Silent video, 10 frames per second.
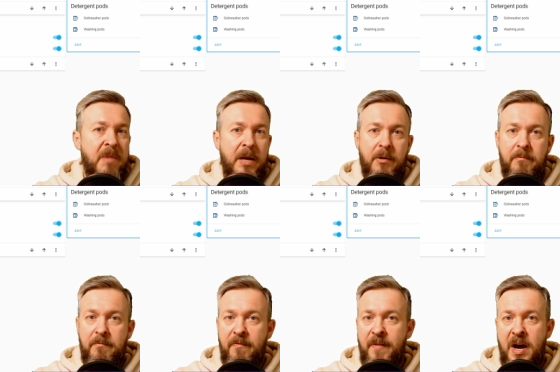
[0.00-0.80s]
I don't know,
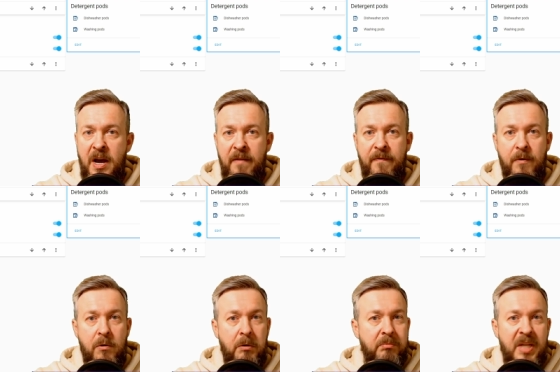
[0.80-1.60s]
5
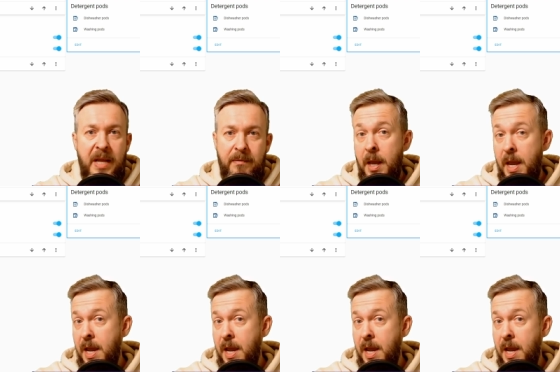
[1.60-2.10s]
or 10.